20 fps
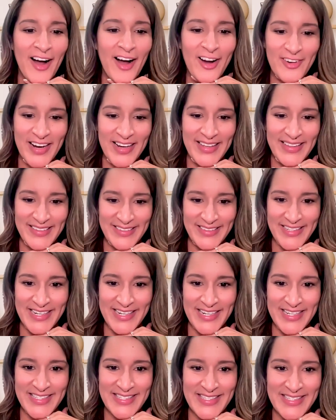All right,
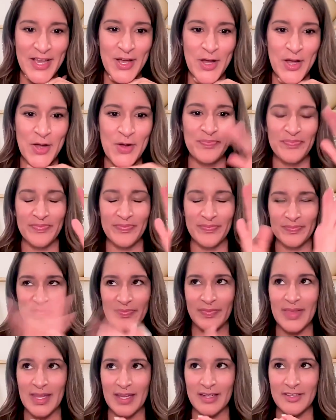ladies.
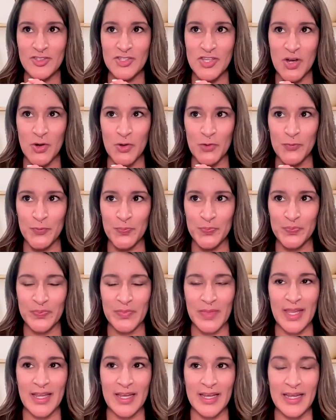So
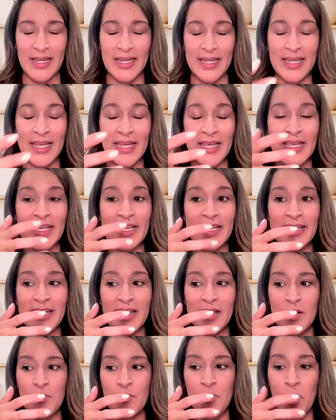
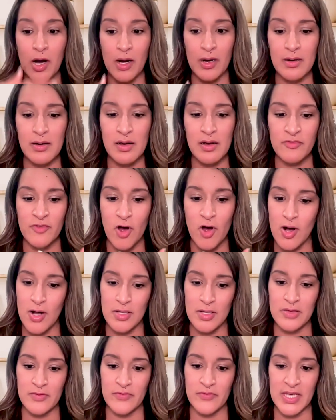in part of
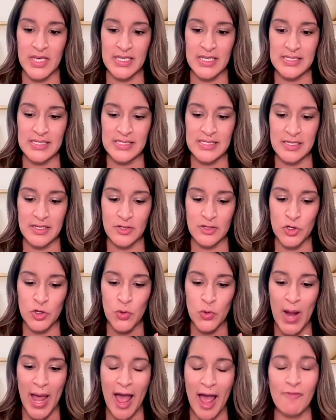all of this,
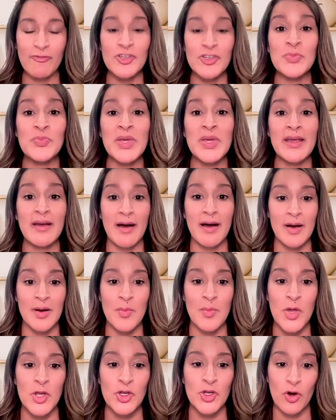you have to
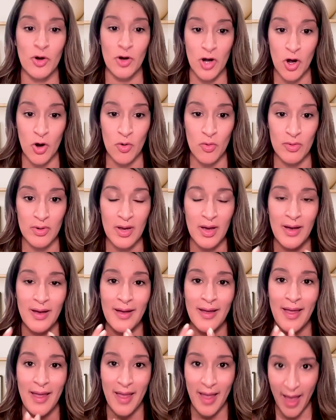become your own
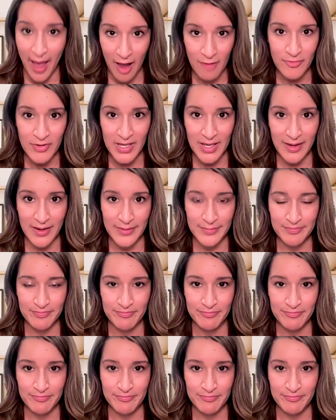advocate.